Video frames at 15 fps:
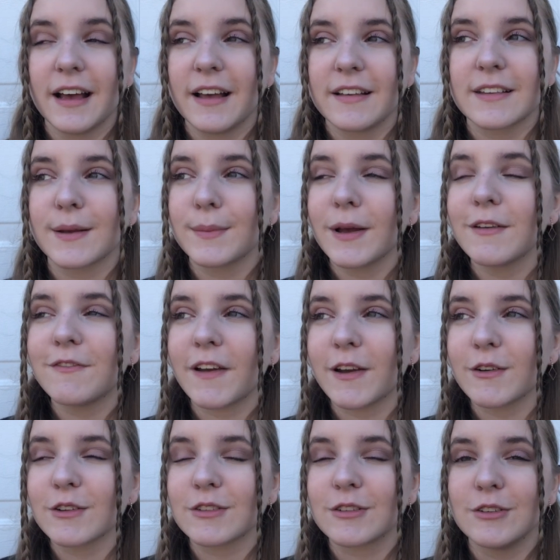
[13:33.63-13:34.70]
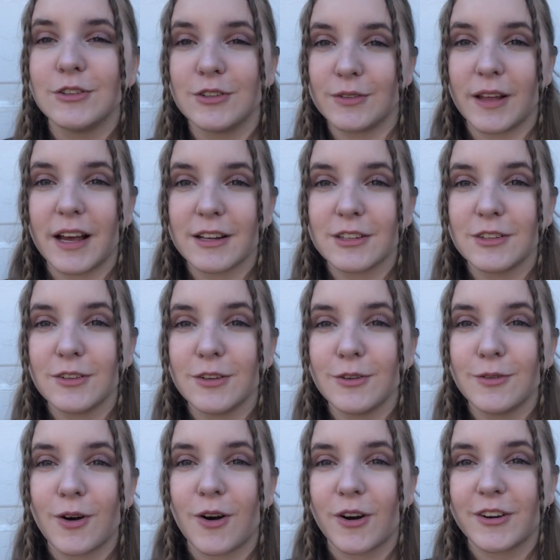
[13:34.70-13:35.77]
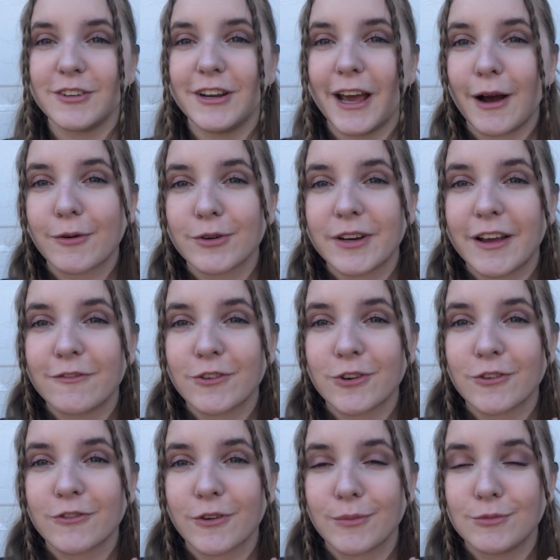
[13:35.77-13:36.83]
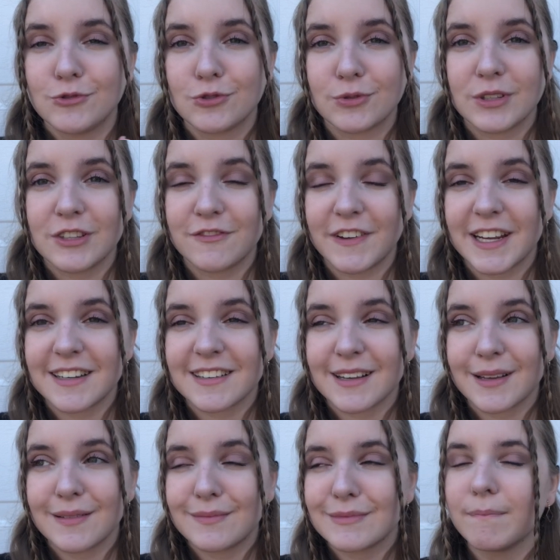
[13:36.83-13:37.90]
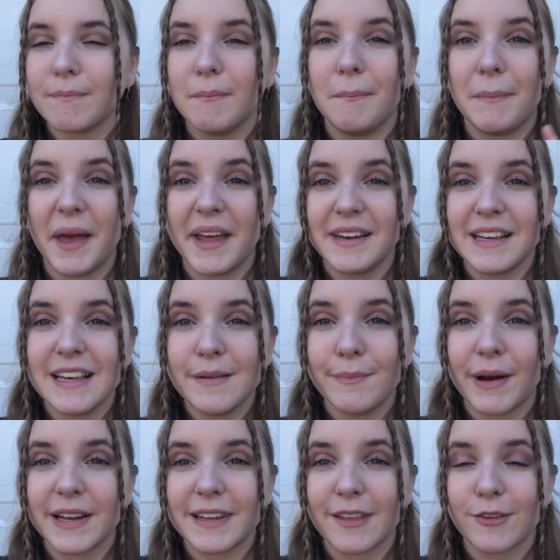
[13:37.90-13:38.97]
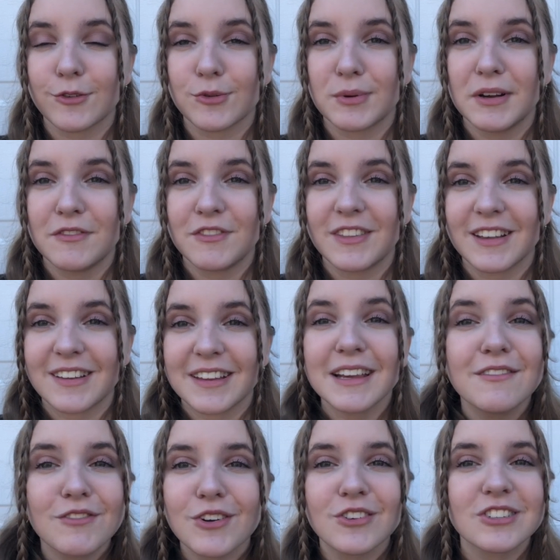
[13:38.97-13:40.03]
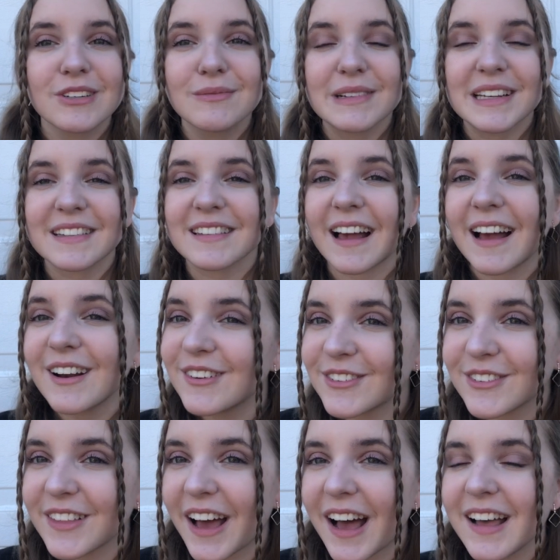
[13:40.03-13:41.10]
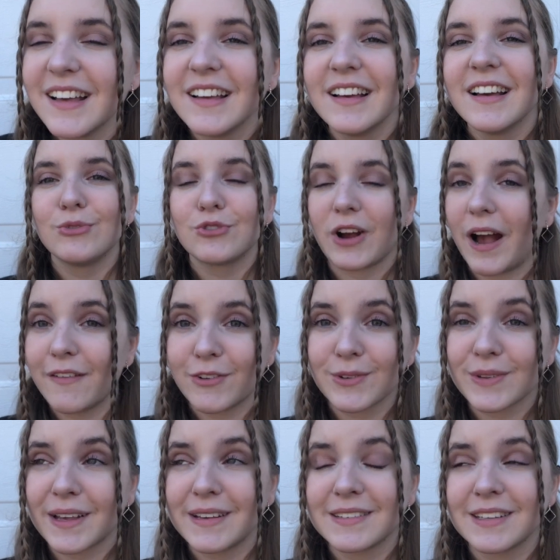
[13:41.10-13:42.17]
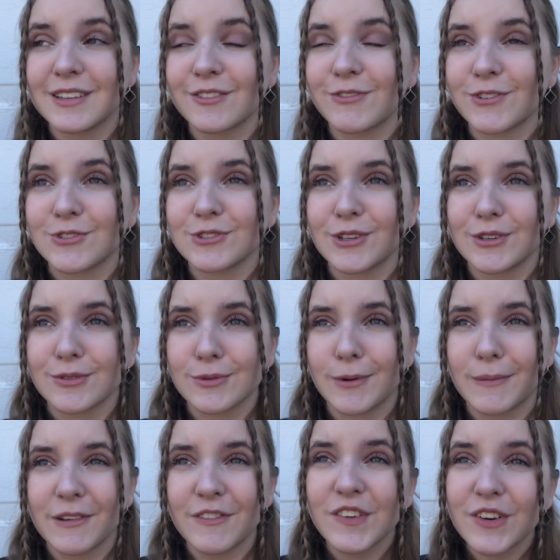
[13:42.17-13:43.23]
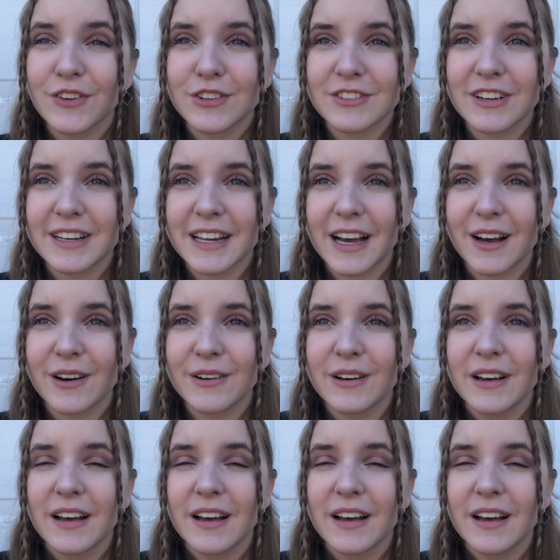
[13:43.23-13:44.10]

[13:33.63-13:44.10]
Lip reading: some of my favorites to do that to are Now or Never from Julie and the Phantoms, Betty by Taylor Swift, the clean version because I don't do that. Driver's License for sure is one of my favorites right now.